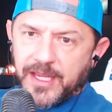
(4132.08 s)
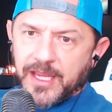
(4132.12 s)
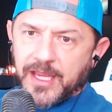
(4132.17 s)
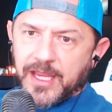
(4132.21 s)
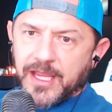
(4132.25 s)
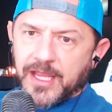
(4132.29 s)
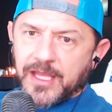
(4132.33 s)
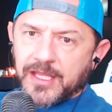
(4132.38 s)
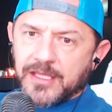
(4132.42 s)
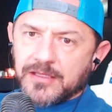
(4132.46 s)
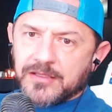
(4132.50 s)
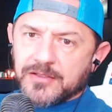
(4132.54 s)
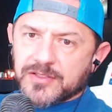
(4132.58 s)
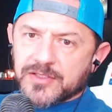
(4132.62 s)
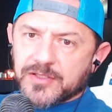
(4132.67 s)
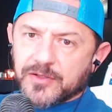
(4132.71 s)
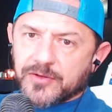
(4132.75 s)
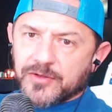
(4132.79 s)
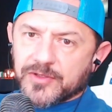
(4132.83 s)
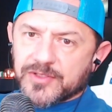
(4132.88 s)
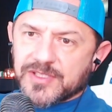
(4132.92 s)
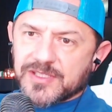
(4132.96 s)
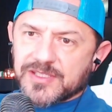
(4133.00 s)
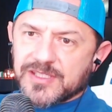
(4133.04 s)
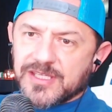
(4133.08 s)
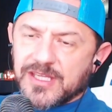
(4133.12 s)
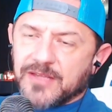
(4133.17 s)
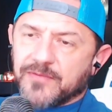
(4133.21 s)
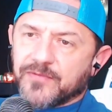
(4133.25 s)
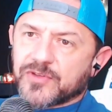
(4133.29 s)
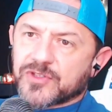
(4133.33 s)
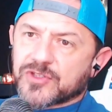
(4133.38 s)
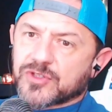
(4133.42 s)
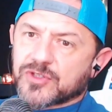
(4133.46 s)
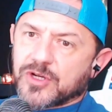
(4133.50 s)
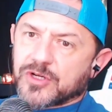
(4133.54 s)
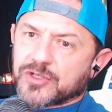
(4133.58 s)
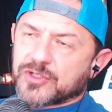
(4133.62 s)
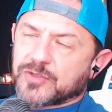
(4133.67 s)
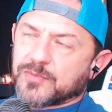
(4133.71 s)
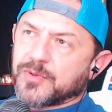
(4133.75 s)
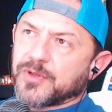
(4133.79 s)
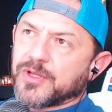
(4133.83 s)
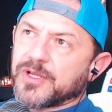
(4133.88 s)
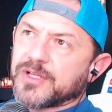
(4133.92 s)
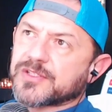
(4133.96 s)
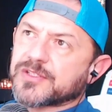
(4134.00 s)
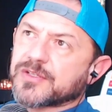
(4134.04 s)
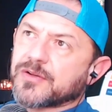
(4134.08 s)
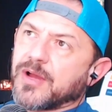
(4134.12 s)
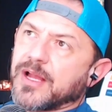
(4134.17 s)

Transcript: And so there's this infrastructure place.